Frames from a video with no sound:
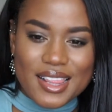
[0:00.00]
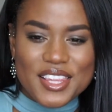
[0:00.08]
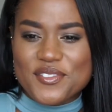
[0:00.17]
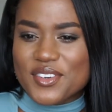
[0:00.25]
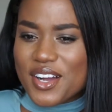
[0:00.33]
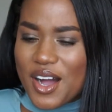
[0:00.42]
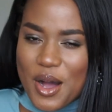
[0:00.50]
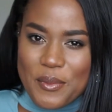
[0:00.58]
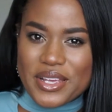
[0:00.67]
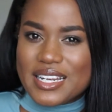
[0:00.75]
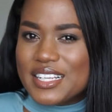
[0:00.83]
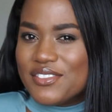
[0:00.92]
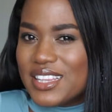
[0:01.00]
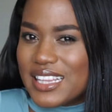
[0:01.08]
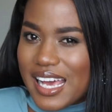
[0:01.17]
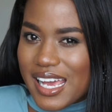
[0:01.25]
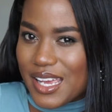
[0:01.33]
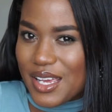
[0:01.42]
Leave a comment, leave a
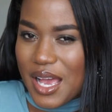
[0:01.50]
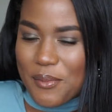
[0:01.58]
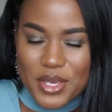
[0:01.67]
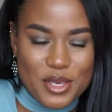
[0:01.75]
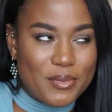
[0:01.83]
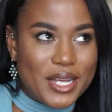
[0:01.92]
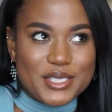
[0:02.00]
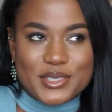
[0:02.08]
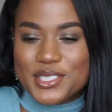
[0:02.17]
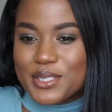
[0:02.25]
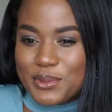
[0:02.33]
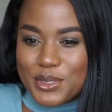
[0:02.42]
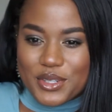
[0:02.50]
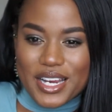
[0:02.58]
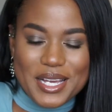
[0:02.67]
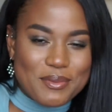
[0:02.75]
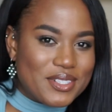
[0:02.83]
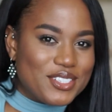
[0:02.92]
like. I mean, you might as well
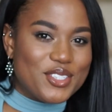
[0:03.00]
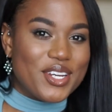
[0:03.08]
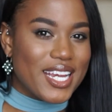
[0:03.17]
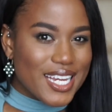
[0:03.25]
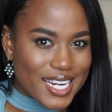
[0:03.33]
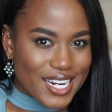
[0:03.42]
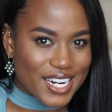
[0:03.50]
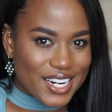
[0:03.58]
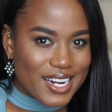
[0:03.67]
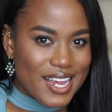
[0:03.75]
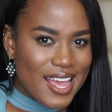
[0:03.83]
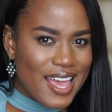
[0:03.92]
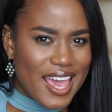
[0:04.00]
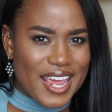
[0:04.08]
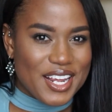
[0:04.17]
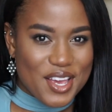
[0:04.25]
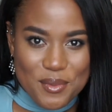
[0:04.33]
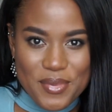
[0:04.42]
subscribe because you're here.
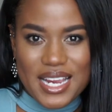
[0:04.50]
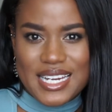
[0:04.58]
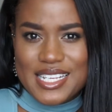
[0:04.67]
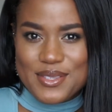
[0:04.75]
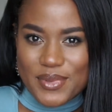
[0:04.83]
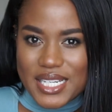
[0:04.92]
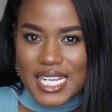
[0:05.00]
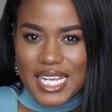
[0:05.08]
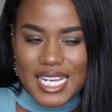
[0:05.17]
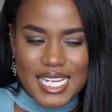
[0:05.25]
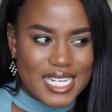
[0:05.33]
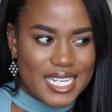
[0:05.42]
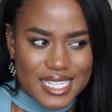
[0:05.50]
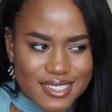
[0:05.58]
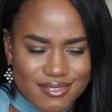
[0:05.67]
And come back next Monday.